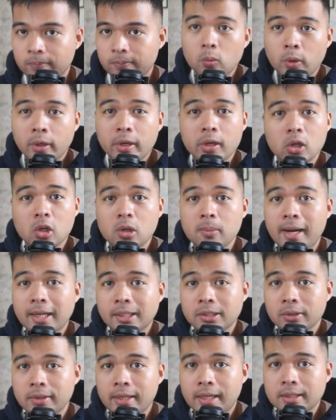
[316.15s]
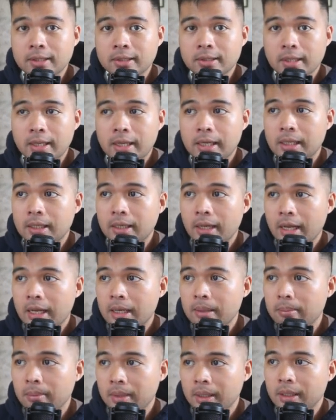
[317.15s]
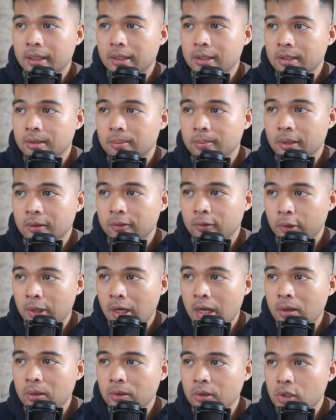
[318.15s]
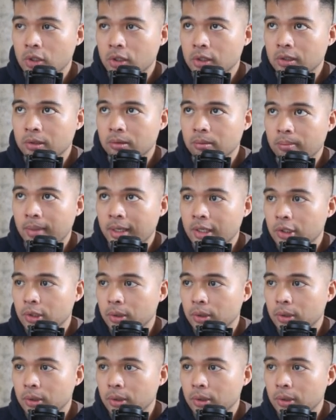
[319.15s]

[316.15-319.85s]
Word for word: we're going to go back to that in a minute but for now just make